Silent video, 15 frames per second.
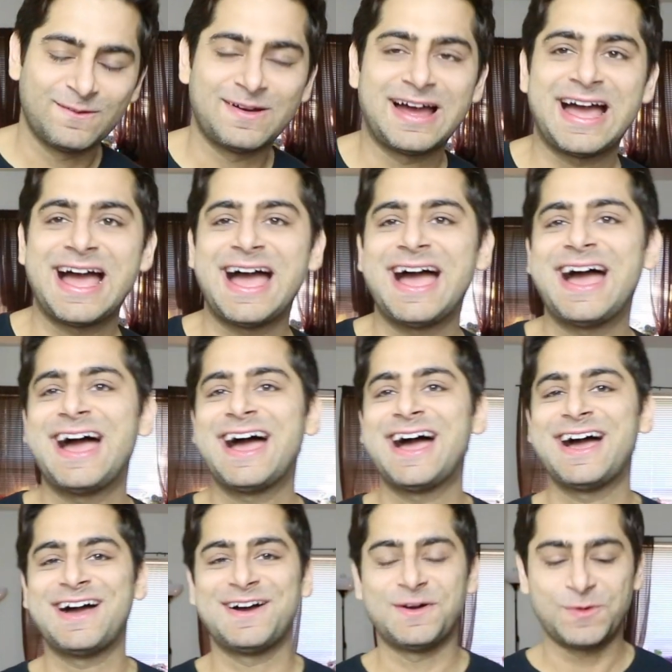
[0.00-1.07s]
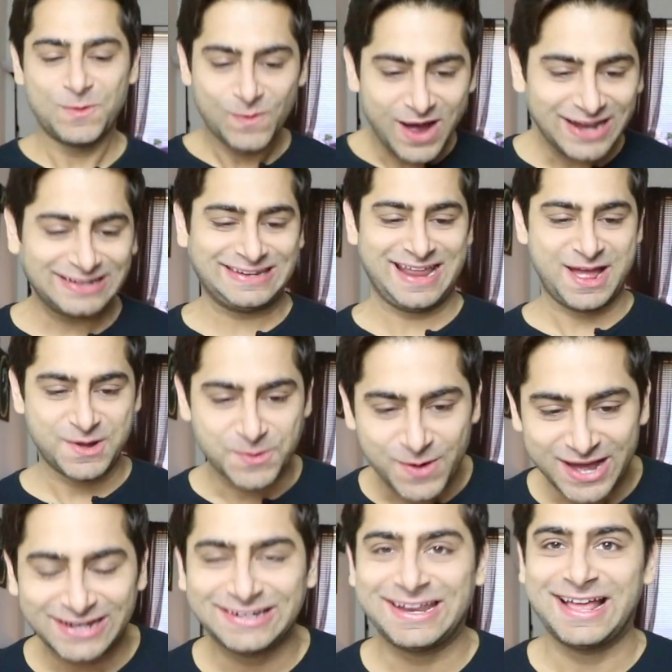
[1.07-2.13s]
Wow, what the,
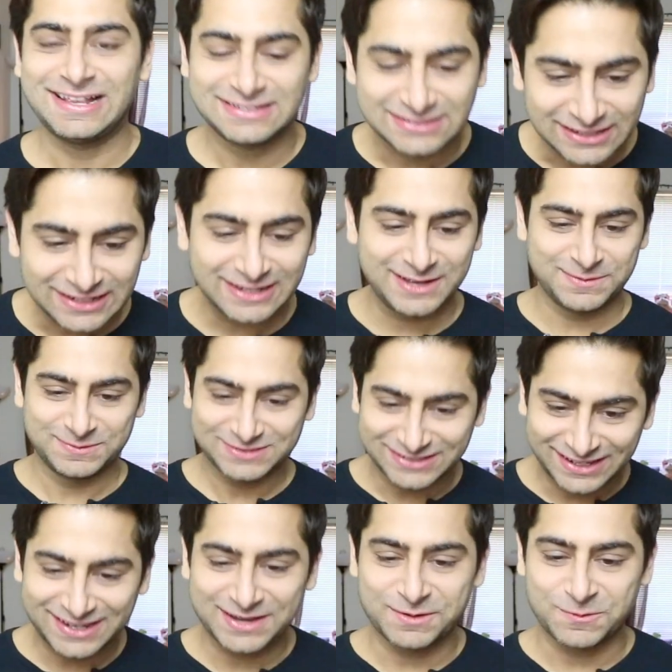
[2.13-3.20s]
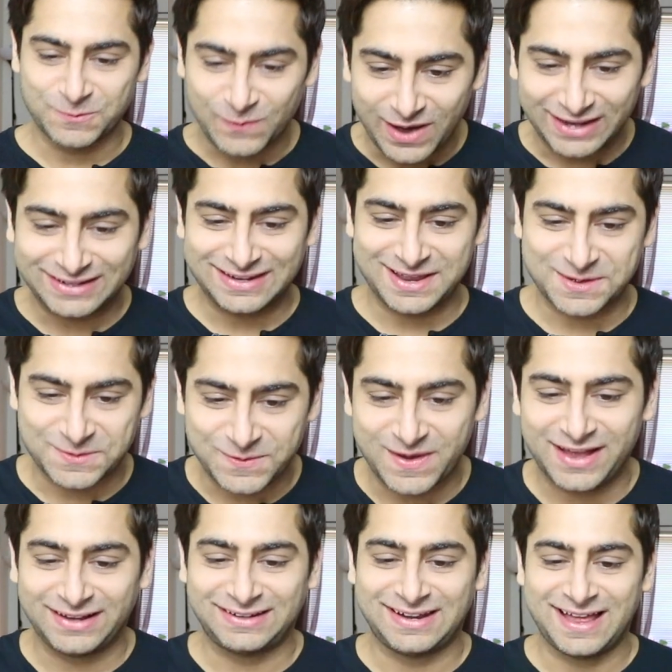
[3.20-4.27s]
what the, Singham, Singham, what the,
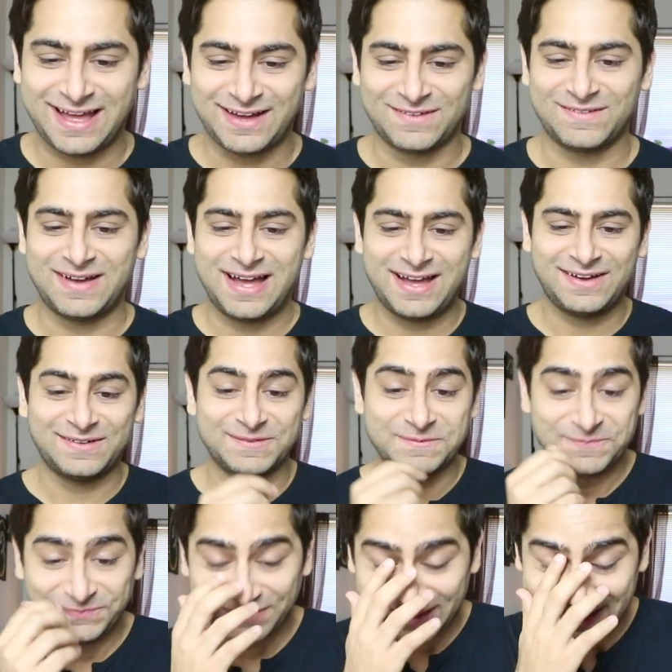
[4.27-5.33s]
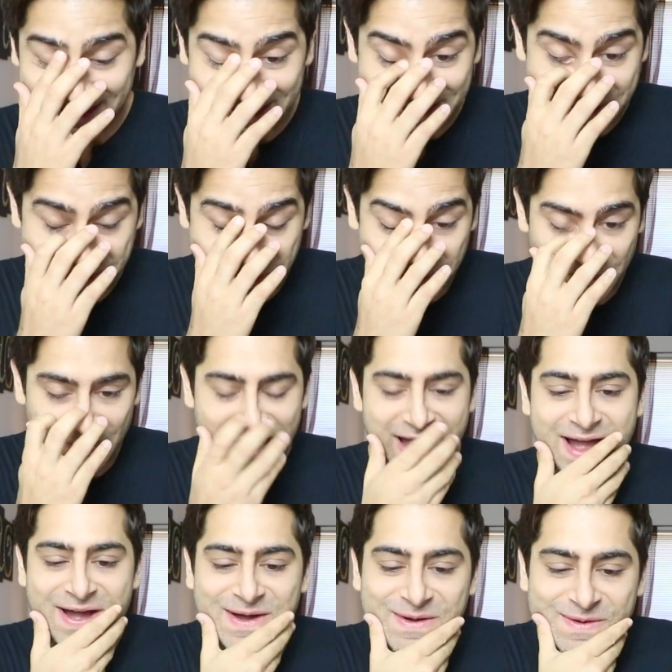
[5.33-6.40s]
what the, wow.
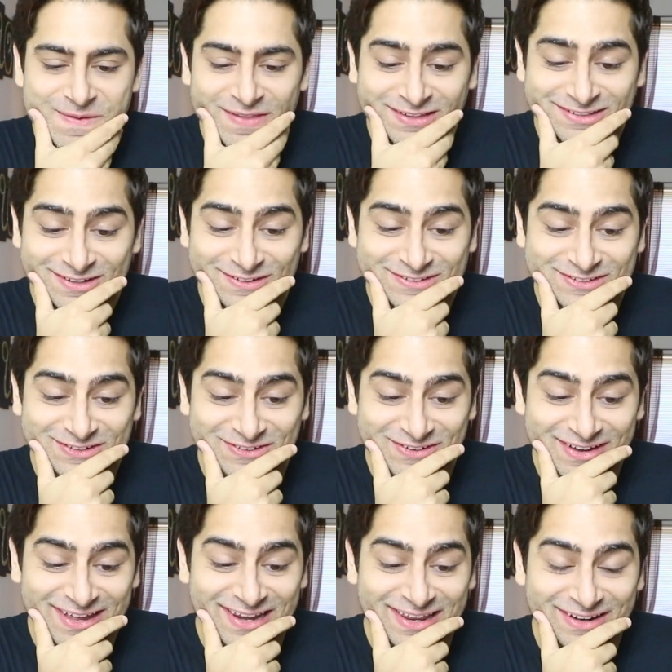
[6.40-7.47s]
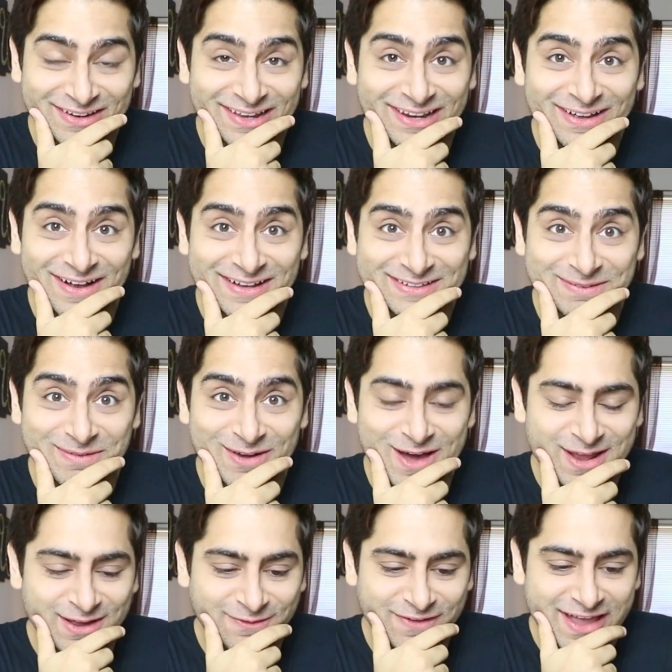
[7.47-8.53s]
Wow, this looks really, really awesome. A
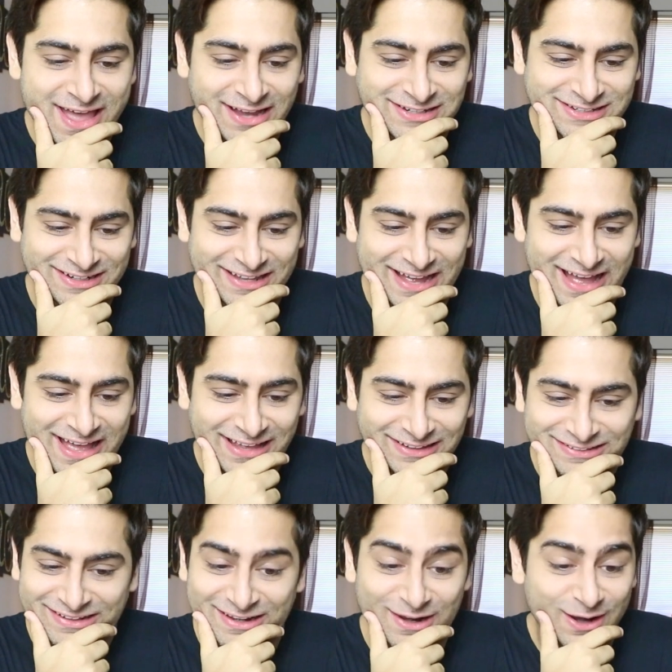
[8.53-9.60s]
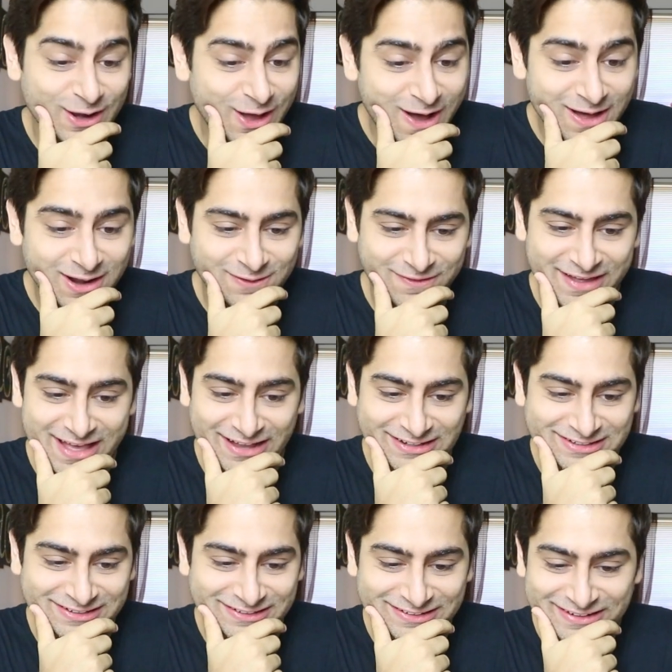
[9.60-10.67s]
lot of action, guys, a lot of
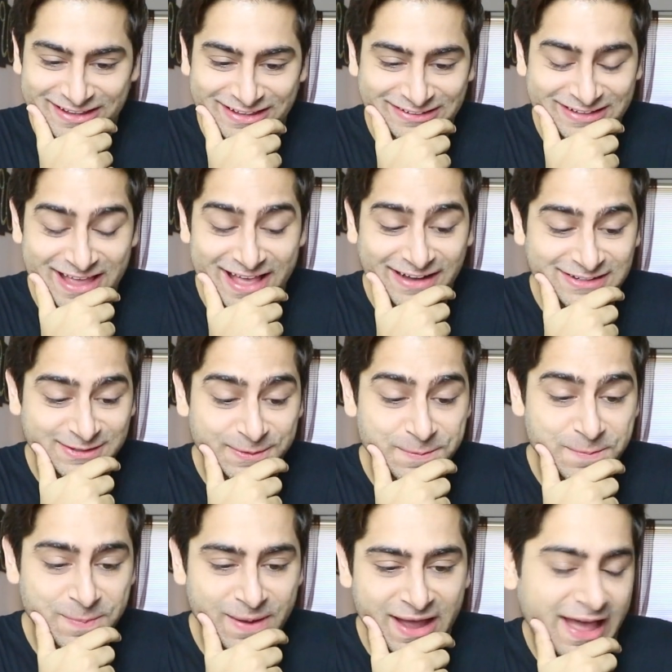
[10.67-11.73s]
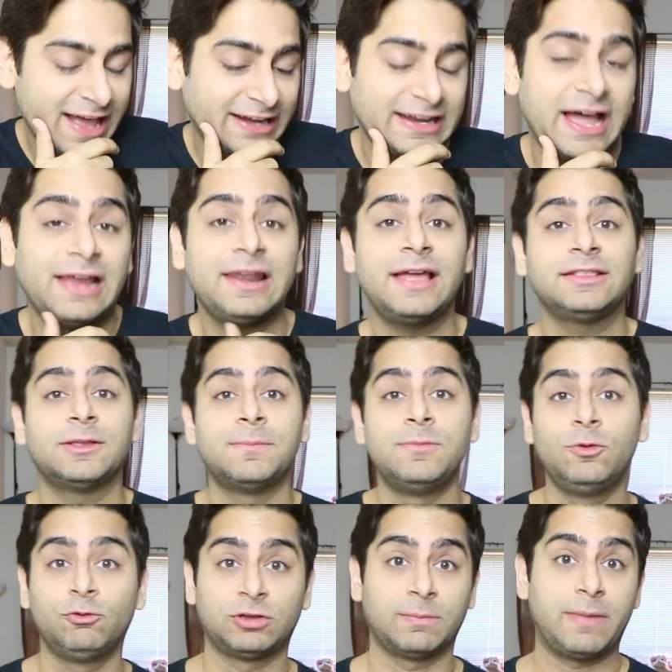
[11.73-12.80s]
action. It's action-packed. I like the
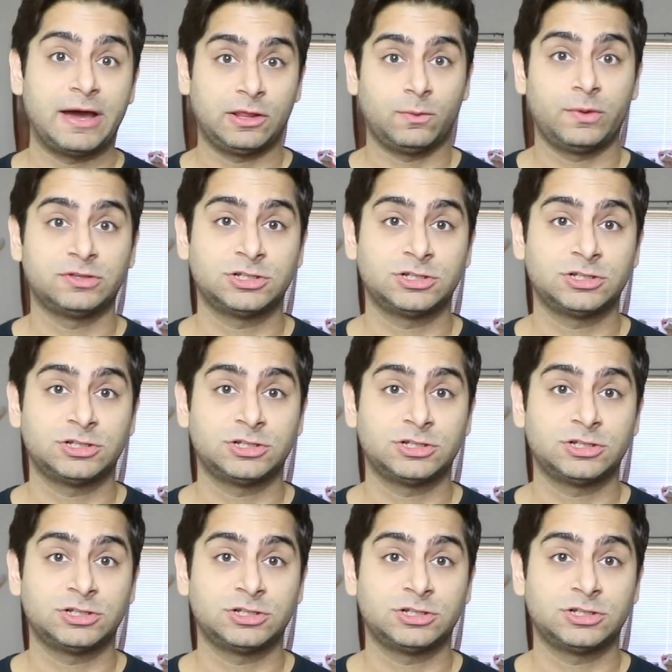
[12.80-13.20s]
music, by the way.